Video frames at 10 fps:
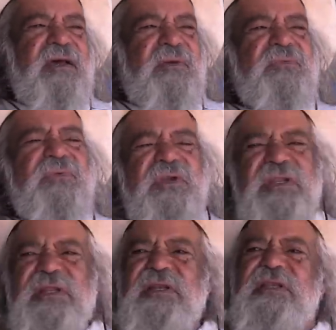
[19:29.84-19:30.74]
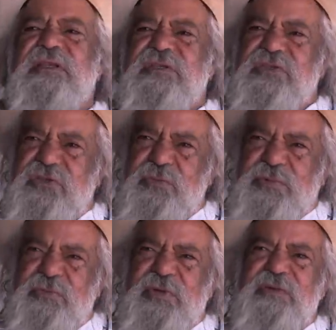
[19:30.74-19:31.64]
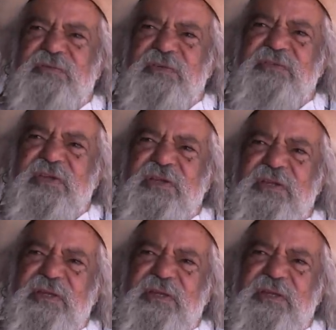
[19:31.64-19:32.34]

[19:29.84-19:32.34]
a really stupid way of living,